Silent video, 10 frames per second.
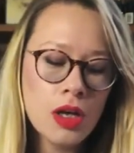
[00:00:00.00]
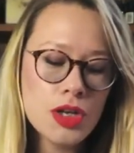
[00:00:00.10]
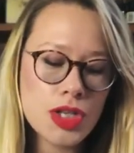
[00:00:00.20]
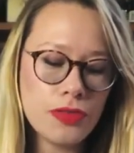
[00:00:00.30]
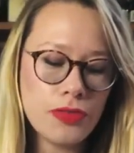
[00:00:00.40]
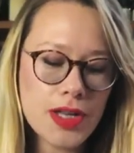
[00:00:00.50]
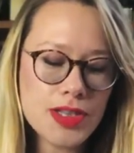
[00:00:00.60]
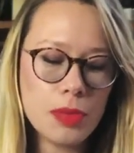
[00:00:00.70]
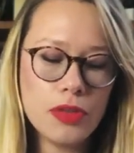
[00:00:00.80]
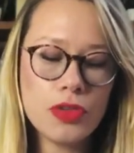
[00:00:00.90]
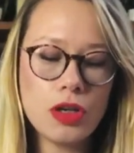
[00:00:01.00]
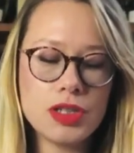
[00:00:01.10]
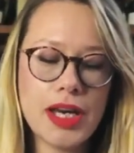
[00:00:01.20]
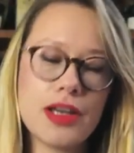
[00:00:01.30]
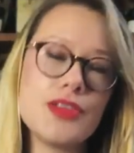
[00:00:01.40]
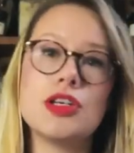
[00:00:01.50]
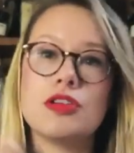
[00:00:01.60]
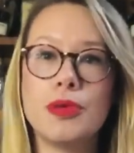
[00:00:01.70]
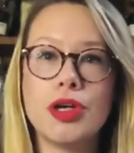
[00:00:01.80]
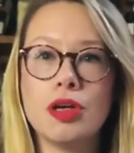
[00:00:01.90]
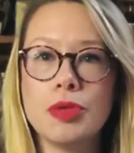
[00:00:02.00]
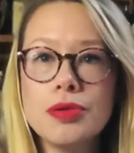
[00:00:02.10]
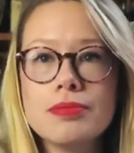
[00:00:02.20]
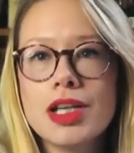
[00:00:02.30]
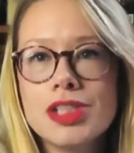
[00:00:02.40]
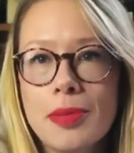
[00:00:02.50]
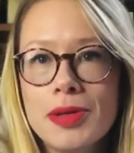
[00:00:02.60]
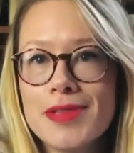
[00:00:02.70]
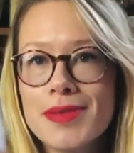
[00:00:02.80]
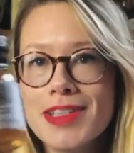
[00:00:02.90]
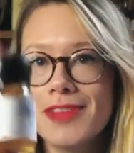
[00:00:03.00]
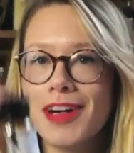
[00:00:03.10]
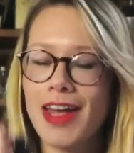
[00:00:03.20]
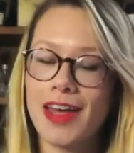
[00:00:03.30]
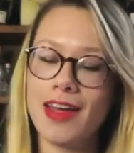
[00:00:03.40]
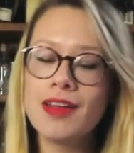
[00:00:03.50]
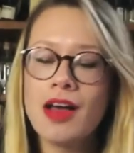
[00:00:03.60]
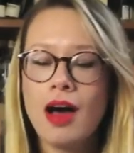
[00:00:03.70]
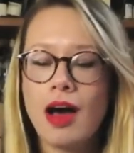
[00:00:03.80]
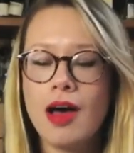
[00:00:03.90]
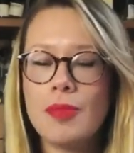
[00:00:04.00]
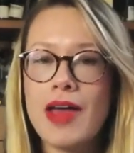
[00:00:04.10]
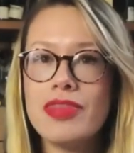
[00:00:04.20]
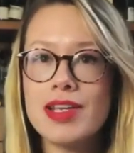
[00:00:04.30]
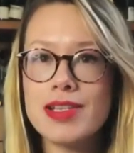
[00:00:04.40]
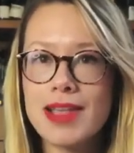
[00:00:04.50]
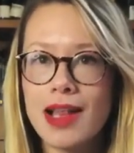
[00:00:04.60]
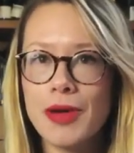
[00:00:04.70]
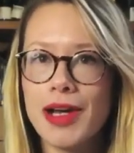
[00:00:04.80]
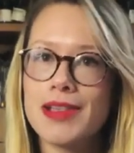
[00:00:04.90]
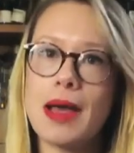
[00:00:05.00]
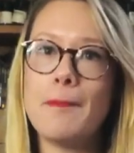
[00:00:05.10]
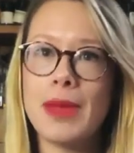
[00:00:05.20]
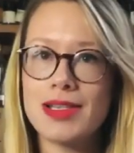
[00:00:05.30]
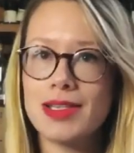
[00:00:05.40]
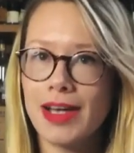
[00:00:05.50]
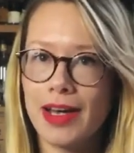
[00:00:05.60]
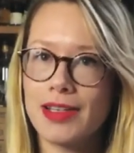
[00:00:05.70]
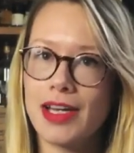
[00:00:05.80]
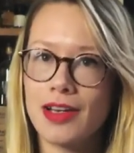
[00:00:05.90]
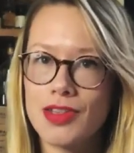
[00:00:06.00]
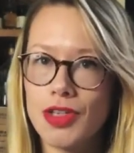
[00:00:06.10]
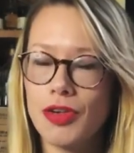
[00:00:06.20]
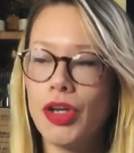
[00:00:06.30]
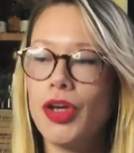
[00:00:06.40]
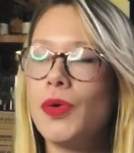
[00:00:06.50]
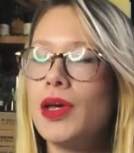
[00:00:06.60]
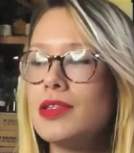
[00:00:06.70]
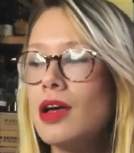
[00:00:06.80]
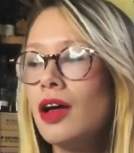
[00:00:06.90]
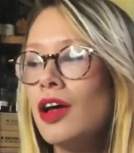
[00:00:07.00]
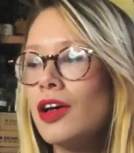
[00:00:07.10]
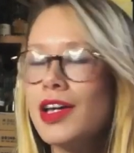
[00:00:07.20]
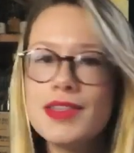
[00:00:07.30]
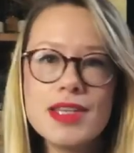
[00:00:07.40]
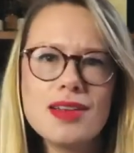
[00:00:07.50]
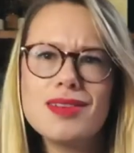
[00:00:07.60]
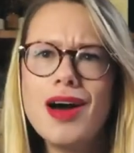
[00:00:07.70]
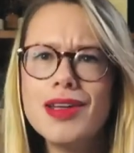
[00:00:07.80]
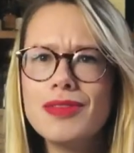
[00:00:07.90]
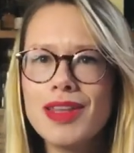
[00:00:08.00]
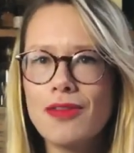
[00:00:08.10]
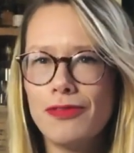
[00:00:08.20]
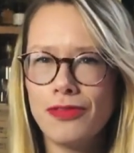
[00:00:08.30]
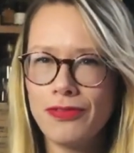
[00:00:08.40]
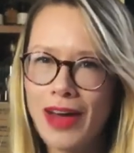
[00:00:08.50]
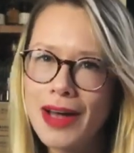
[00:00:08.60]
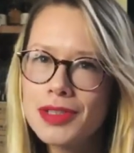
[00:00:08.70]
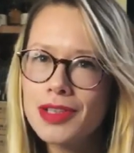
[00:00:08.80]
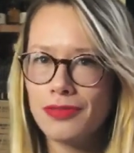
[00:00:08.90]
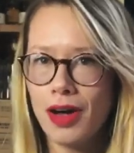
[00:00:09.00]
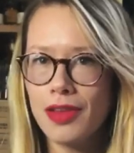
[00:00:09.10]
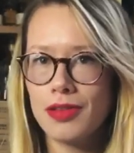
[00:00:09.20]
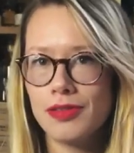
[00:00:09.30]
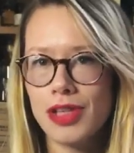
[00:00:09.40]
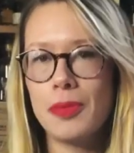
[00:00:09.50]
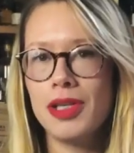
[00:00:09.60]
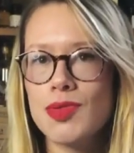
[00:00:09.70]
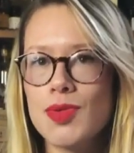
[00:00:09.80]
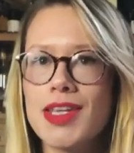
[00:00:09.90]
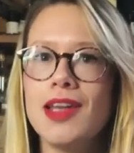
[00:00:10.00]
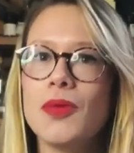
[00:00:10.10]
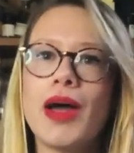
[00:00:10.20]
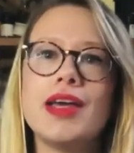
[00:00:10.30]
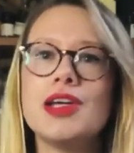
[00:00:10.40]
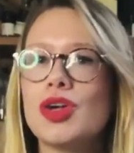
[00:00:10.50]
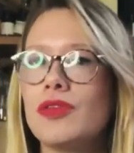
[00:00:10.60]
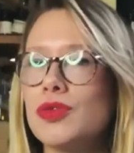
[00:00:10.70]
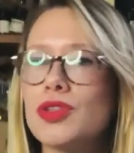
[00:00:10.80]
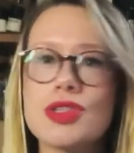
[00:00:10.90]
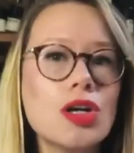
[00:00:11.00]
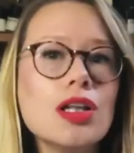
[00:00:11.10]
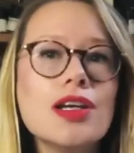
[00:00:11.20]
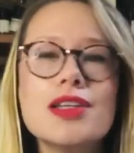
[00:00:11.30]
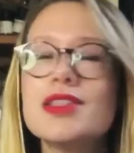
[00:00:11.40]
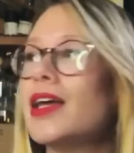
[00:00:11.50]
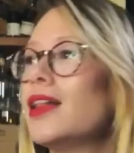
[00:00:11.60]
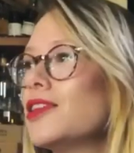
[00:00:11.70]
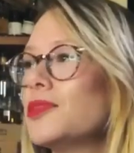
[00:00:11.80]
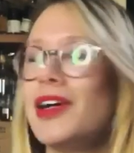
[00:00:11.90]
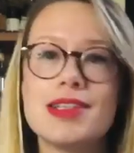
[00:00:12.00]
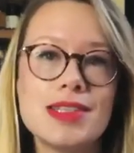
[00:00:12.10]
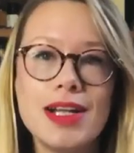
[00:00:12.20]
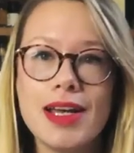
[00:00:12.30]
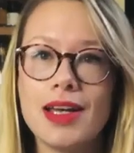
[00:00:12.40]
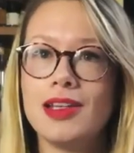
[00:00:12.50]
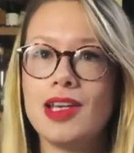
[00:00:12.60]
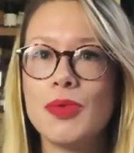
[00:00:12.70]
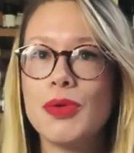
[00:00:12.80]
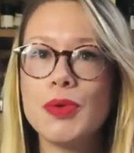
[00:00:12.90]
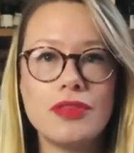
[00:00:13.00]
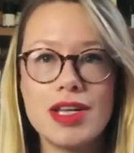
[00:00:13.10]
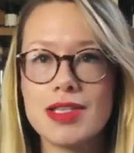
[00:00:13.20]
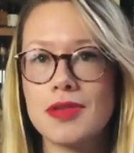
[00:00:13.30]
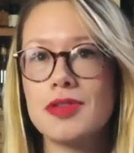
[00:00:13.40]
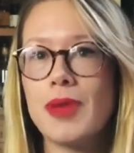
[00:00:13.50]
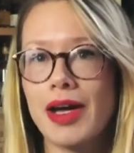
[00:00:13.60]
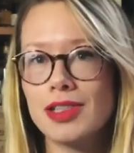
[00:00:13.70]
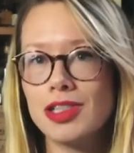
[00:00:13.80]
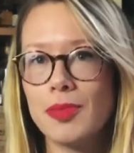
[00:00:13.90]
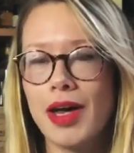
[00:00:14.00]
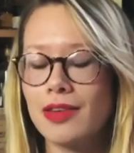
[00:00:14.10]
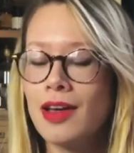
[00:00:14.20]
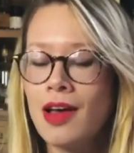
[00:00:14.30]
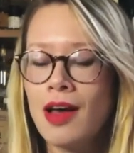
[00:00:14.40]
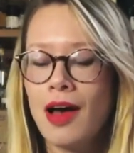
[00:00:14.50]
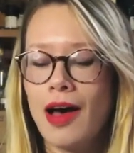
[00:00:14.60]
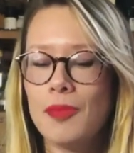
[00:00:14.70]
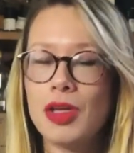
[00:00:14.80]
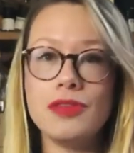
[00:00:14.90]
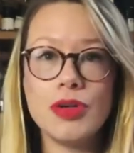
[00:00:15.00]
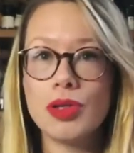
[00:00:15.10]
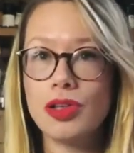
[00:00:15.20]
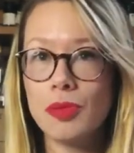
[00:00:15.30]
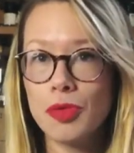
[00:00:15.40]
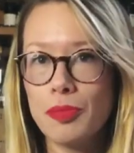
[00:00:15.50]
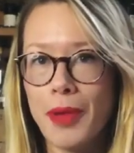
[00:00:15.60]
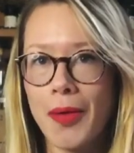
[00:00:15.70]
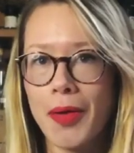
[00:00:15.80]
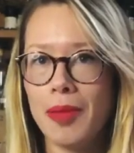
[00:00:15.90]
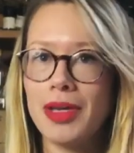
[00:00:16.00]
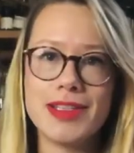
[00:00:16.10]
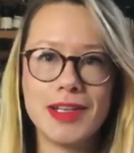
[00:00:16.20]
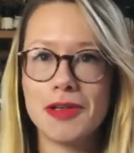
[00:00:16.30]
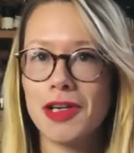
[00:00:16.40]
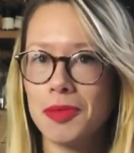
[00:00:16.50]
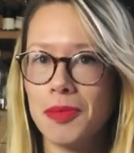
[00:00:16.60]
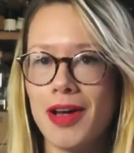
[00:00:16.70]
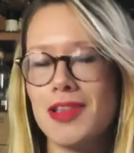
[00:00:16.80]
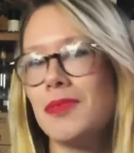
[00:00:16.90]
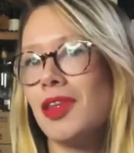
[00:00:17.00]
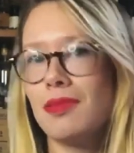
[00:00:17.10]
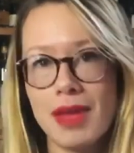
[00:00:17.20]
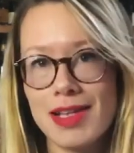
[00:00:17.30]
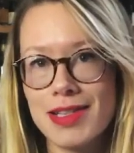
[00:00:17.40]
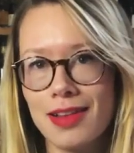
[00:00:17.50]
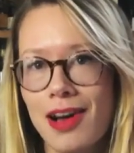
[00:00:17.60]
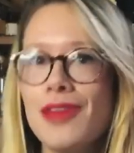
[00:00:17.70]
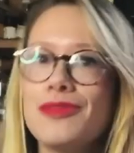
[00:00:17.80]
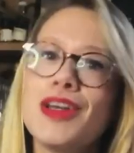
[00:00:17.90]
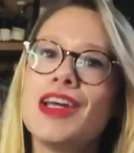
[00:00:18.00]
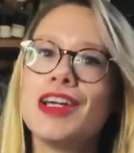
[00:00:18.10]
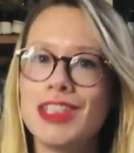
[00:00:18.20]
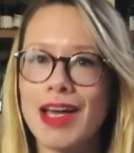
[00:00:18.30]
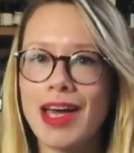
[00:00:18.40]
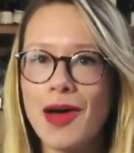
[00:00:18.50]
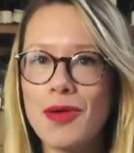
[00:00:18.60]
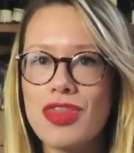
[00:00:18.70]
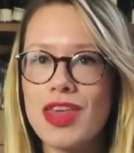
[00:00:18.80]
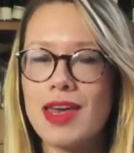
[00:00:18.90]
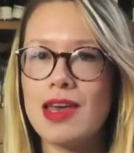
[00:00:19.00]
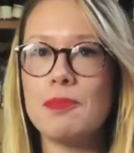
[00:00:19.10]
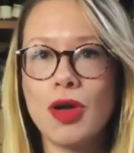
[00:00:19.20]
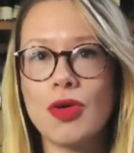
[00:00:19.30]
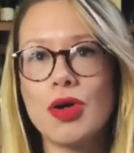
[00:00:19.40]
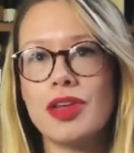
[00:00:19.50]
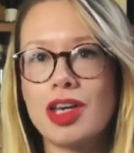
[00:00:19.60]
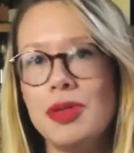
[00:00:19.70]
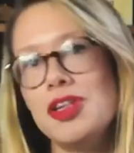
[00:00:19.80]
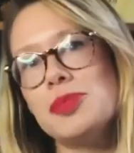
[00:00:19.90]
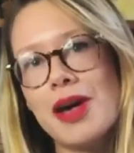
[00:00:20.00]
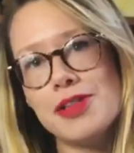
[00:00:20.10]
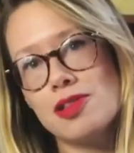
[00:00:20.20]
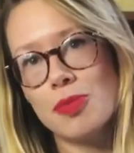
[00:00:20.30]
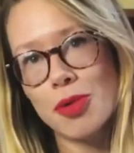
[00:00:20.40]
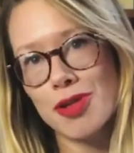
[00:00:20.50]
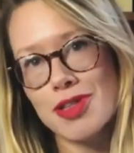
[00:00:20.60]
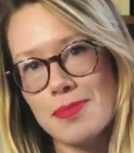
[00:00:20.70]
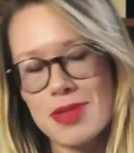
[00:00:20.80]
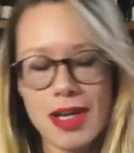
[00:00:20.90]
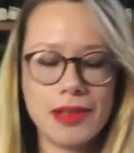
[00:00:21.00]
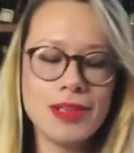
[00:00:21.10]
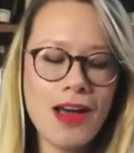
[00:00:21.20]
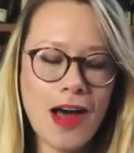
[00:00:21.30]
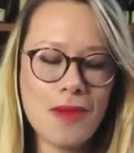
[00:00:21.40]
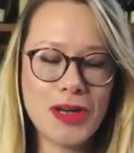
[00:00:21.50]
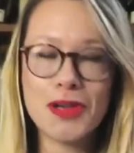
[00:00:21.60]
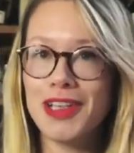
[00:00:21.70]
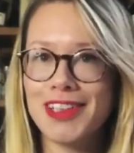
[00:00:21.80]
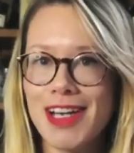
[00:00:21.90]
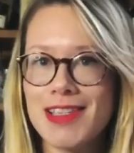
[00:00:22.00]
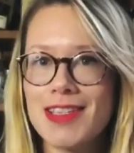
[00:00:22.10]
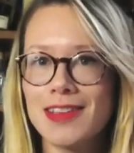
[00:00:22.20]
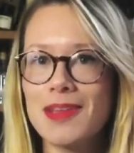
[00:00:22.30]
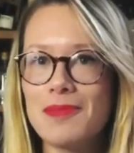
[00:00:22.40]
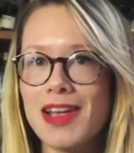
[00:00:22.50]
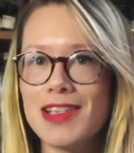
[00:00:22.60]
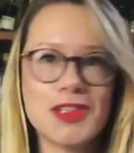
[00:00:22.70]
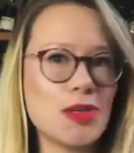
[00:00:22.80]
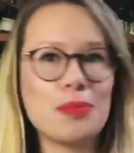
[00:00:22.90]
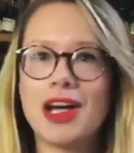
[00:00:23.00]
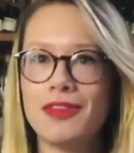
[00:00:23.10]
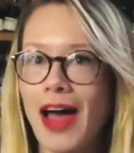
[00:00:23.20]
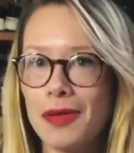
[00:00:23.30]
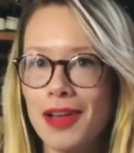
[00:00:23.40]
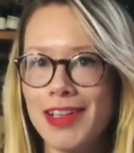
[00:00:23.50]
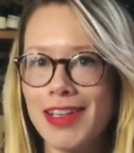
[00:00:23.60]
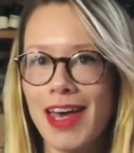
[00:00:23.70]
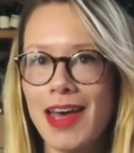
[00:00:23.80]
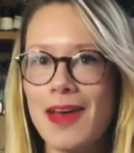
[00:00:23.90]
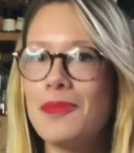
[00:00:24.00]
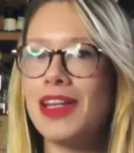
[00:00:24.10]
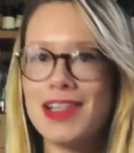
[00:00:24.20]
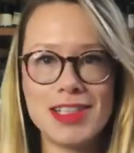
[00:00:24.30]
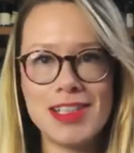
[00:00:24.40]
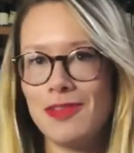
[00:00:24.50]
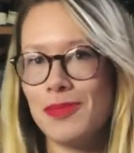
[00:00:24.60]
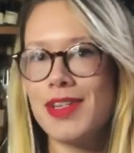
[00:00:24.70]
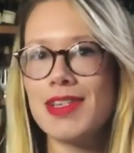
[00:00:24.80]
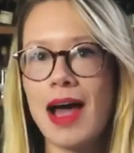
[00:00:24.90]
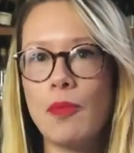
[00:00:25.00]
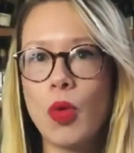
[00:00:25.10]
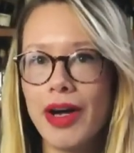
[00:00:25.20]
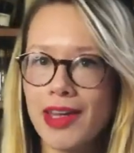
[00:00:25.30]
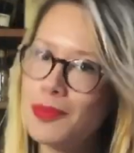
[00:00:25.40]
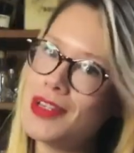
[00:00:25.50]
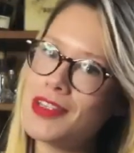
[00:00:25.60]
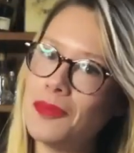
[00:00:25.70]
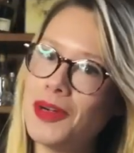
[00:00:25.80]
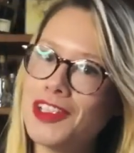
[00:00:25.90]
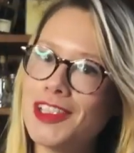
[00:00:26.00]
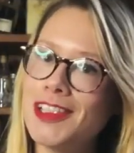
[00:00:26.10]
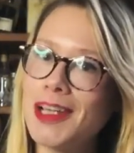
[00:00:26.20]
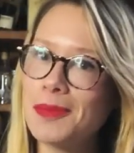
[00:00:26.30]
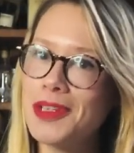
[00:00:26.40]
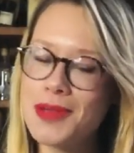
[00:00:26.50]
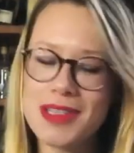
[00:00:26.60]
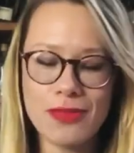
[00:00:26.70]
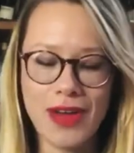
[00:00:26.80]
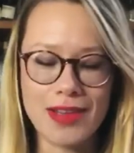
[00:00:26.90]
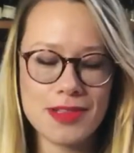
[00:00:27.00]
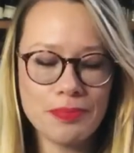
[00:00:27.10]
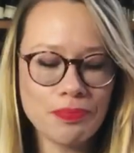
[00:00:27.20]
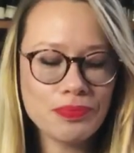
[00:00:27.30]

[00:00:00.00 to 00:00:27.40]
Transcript: So first up, you've got Taketsuru Pure Malt, a Japanese whiskey right here. And this celebrates Masataka Taketsuru, who is considered kind of like the founding father of Japanese whiskey in a way. He travelled to Scotland, he learned about distilling, and he brought all of his skills back to Japan. And if you want to know more about him, he's an incredible person with an amazing life. Check out the blog on the community pages of the Pour and Sip site. My colleague Jess has done an amazing job kind of outlining him and his achievements and why he means so much to Japanese whiskey fans.